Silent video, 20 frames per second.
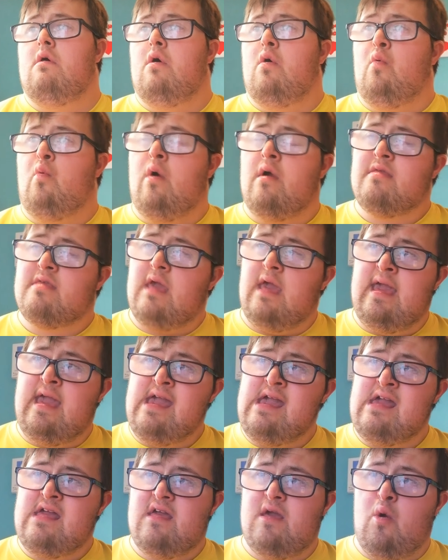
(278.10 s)
What
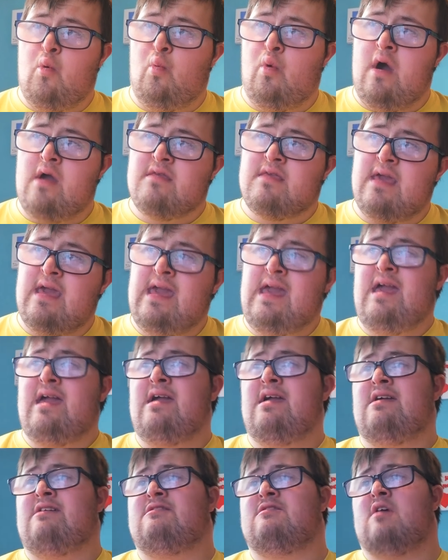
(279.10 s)

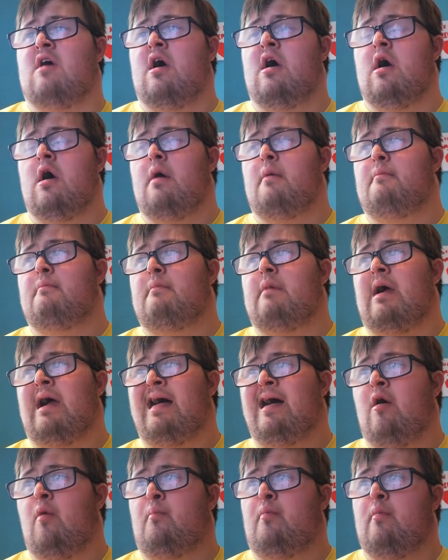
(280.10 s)
is
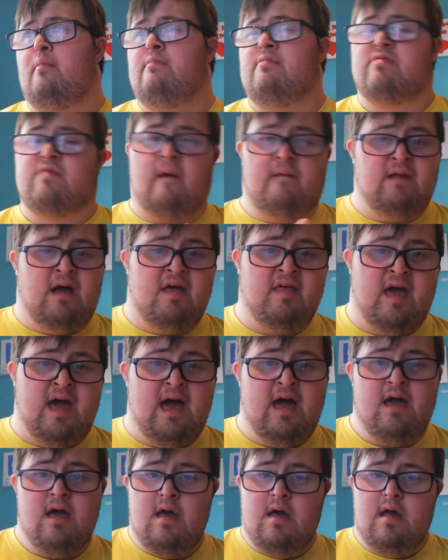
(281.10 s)
album stuff like
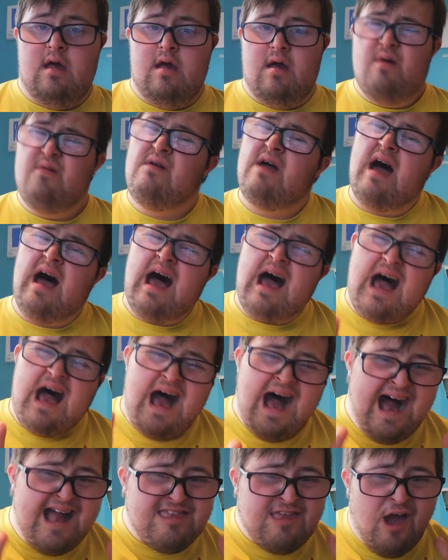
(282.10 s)
that.
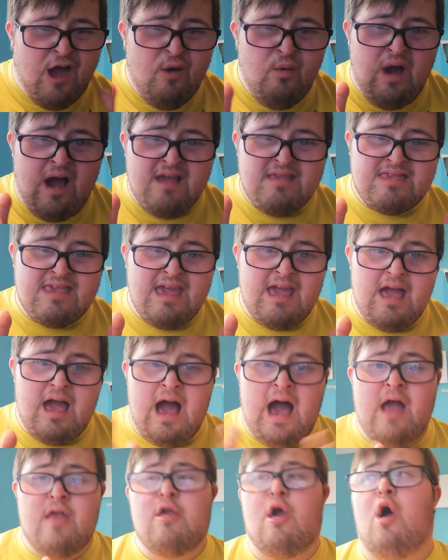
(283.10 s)
Oh, I
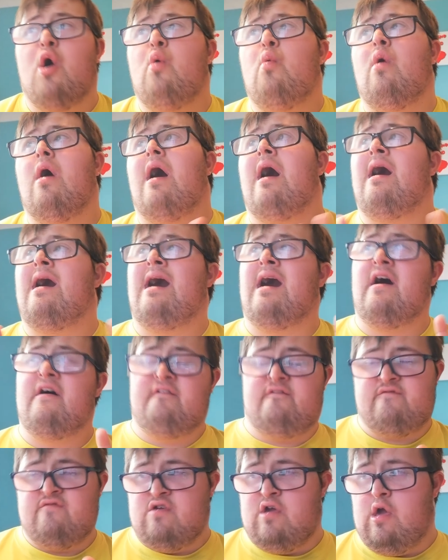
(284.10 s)
know I have a
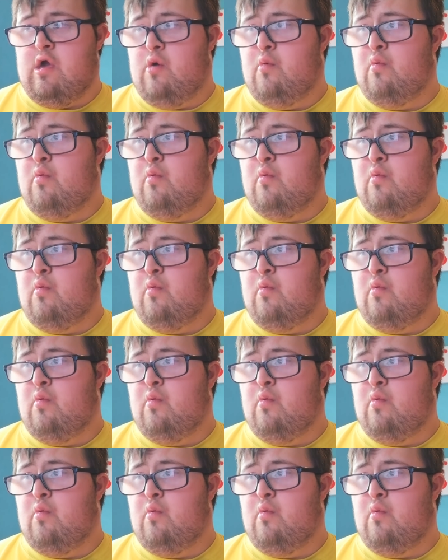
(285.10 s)
few